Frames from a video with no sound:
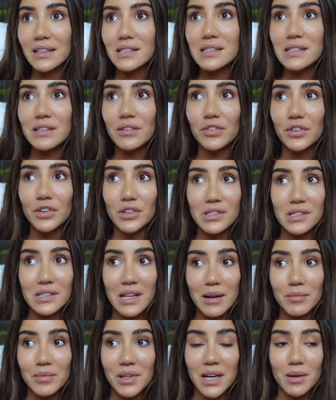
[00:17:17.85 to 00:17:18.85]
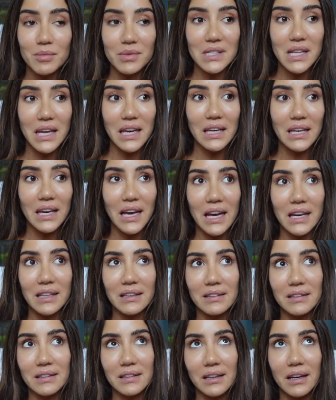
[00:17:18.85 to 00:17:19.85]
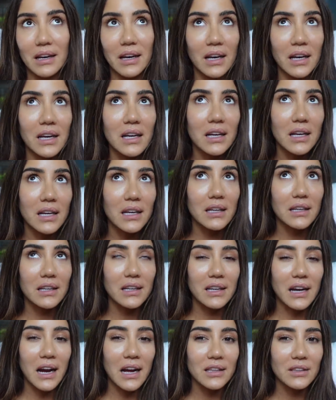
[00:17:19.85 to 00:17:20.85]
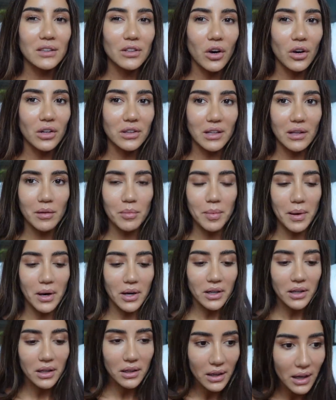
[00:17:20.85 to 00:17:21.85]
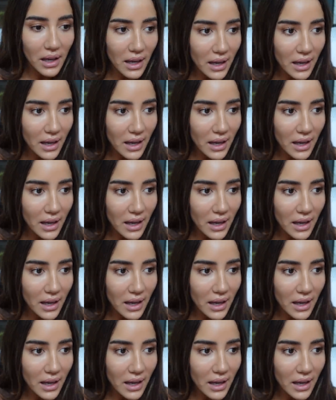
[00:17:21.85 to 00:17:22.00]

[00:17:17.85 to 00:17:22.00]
This is the first time that I'm staying at the Grand Hotel Park,